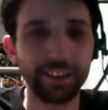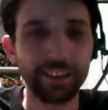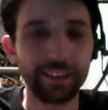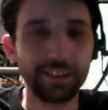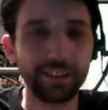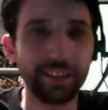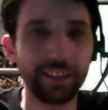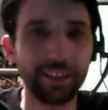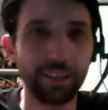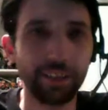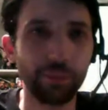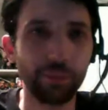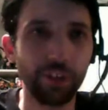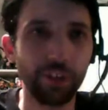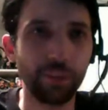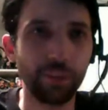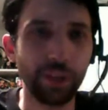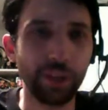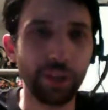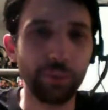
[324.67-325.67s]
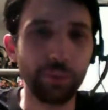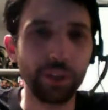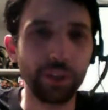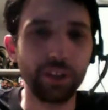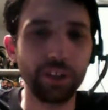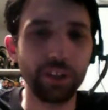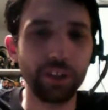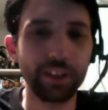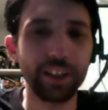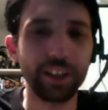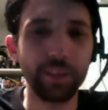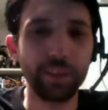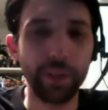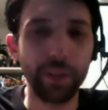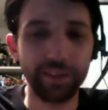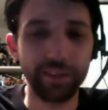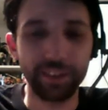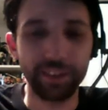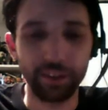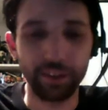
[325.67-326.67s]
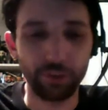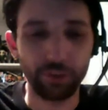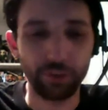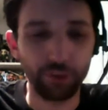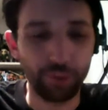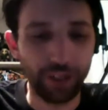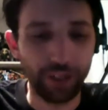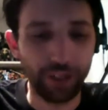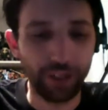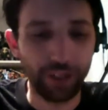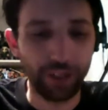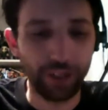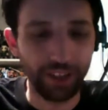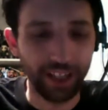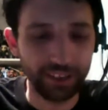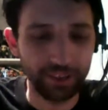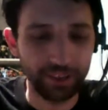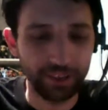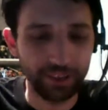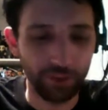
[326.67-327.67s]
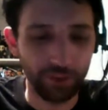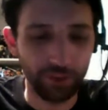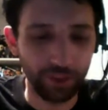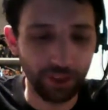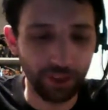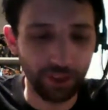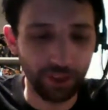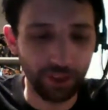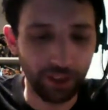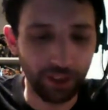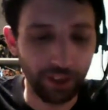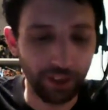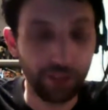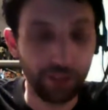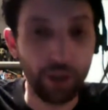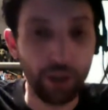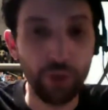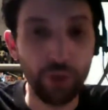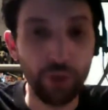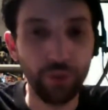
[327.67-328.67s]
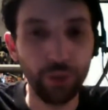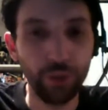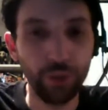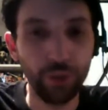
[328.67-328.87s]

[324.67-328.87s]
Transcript: Damn right, man. But I think the best thing I saw about that was tofu.